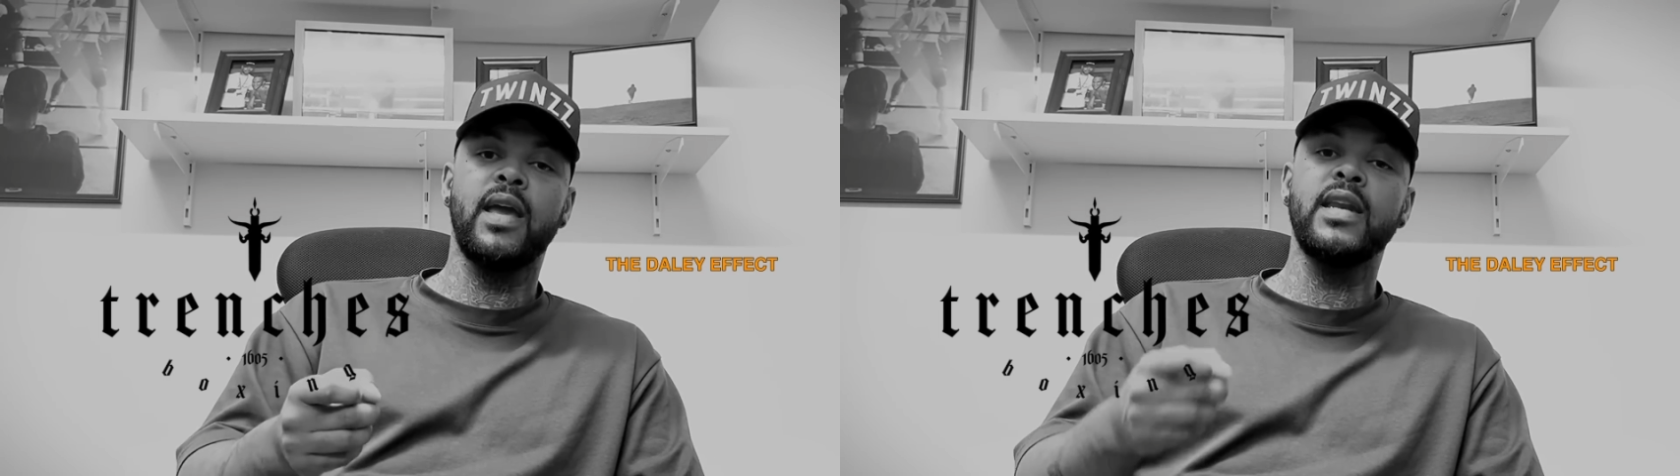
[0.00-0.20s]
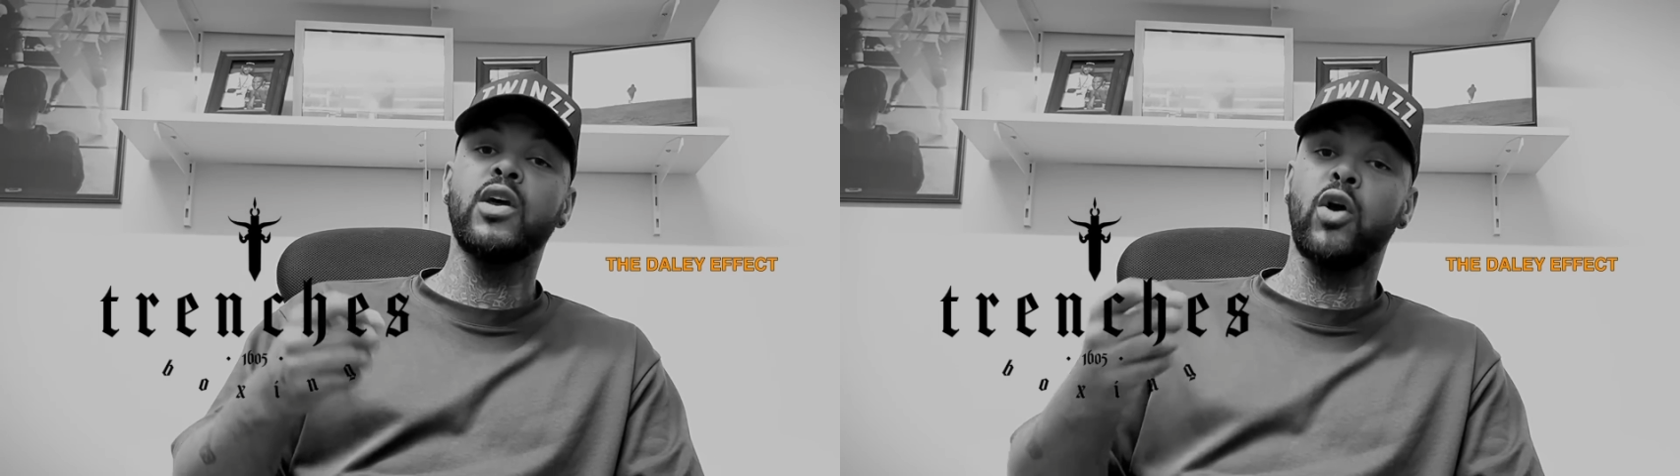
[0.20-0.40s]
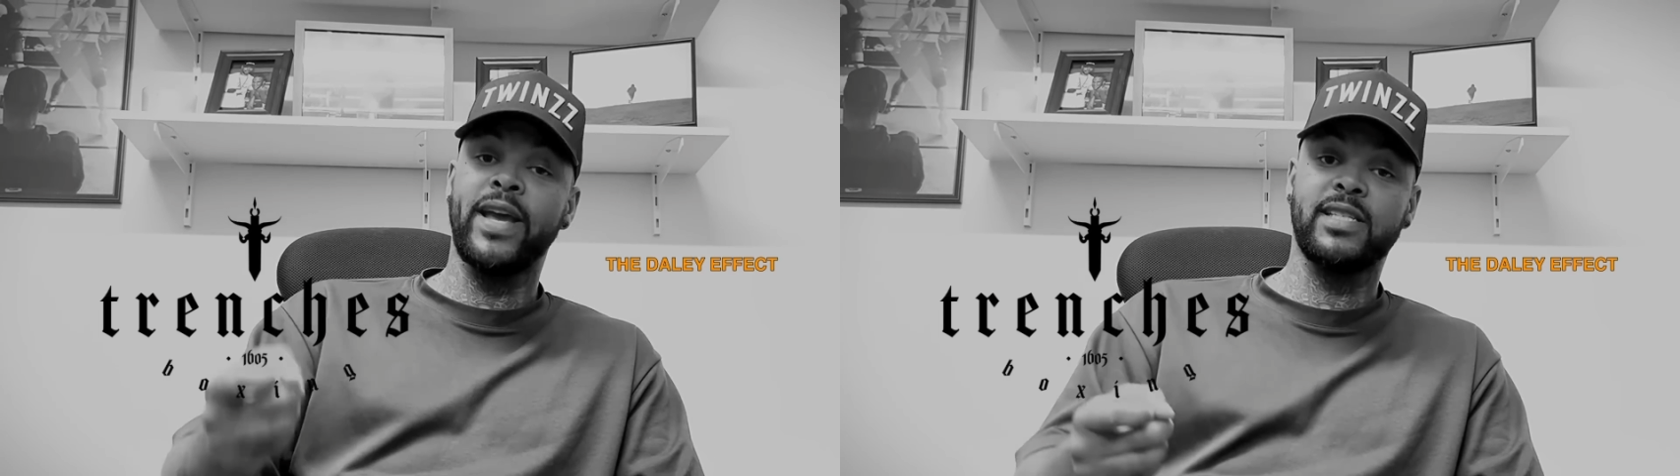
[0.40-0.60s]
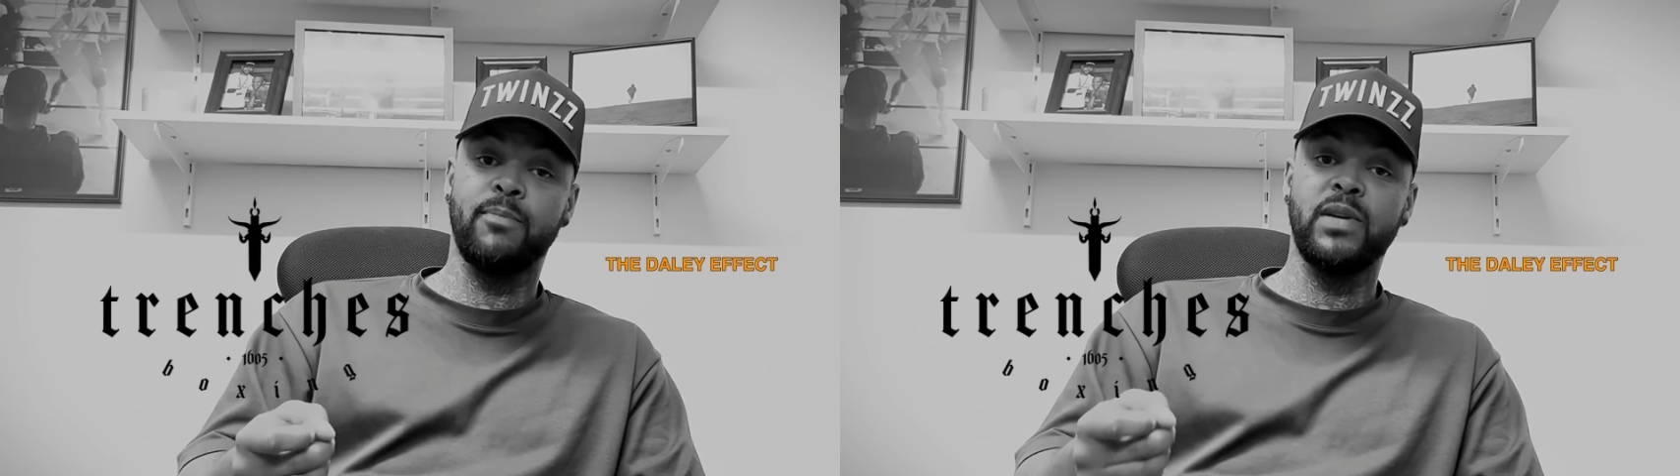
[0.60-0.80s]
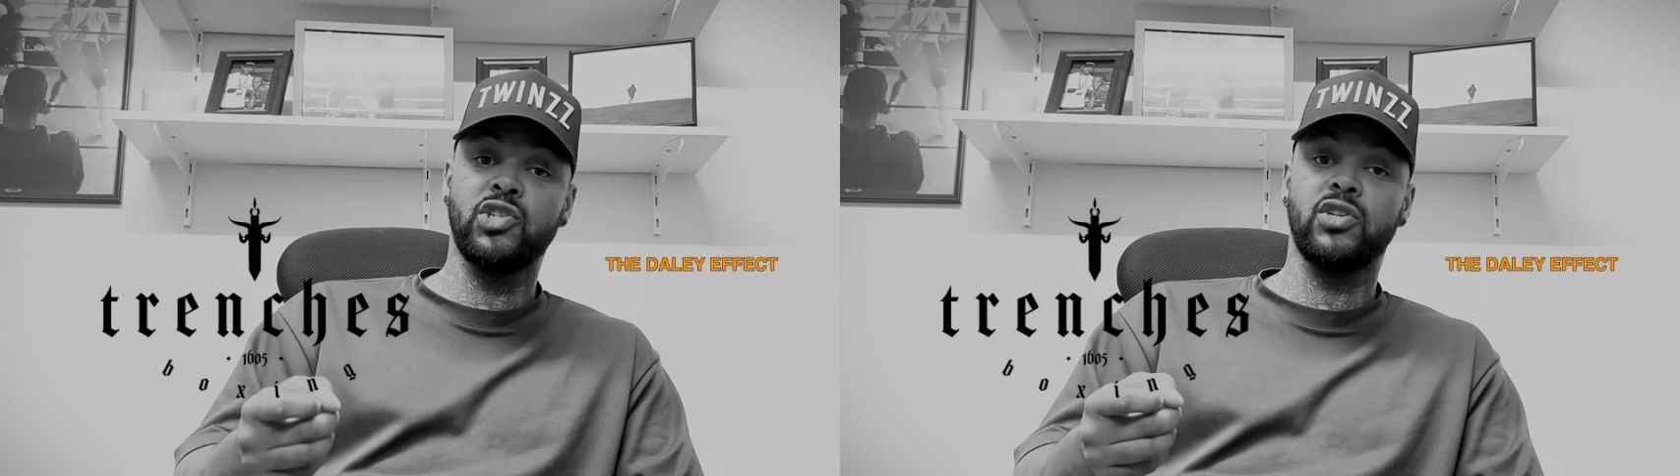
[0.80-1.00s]
in the
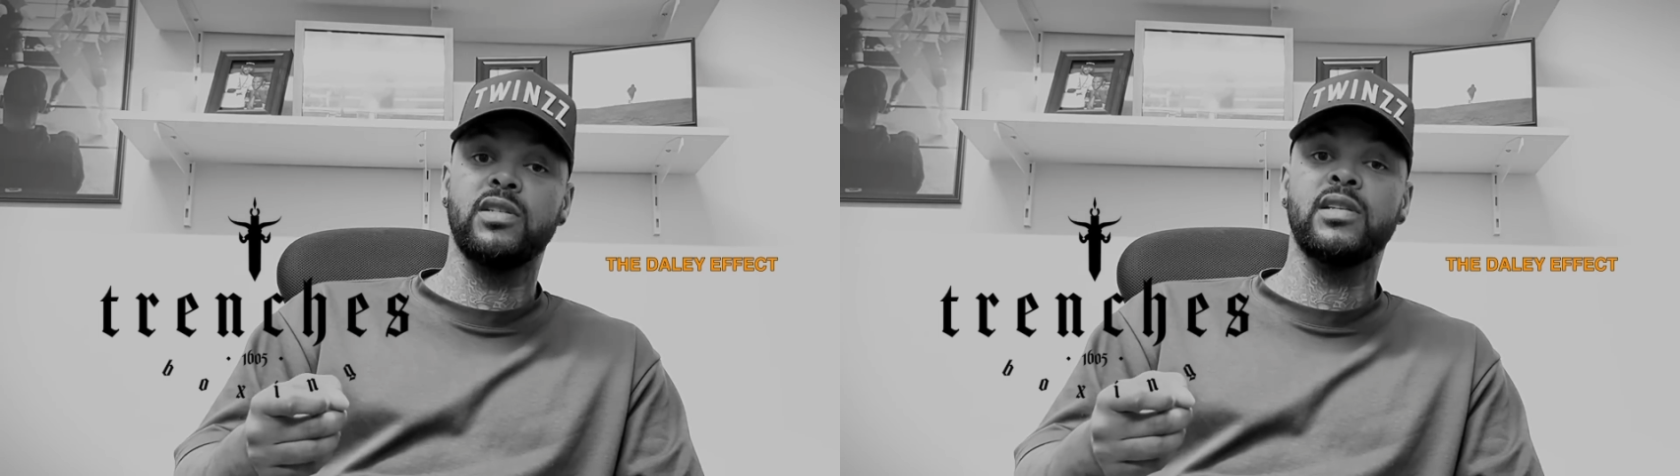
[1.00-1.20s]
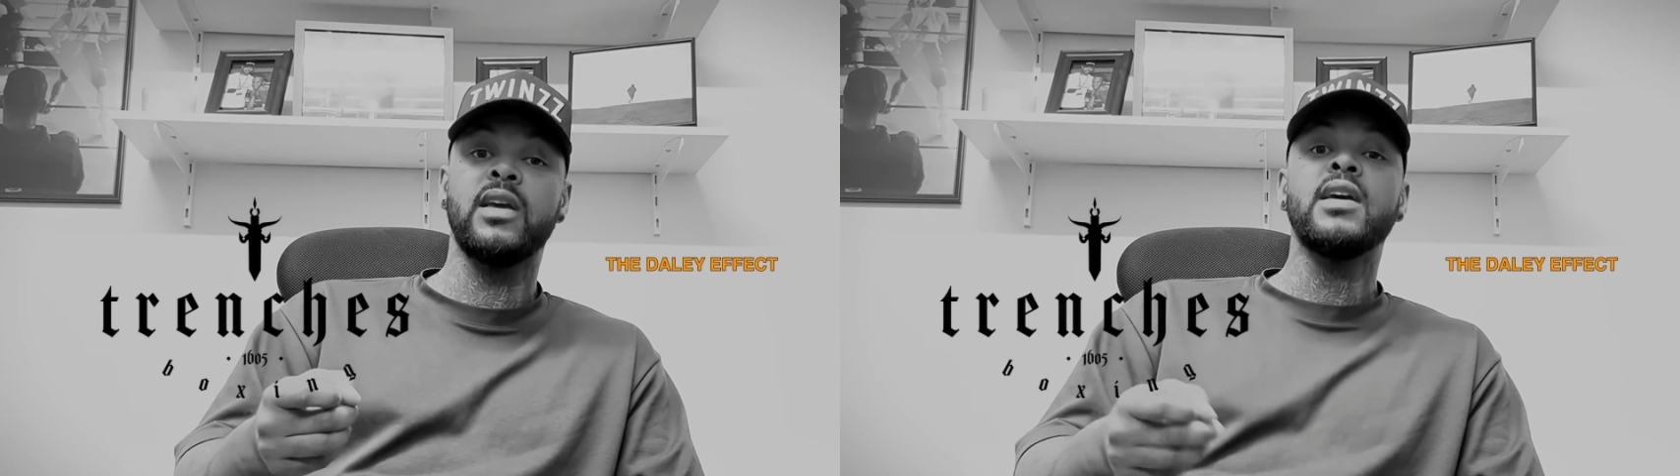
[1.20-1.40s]
exhibitions,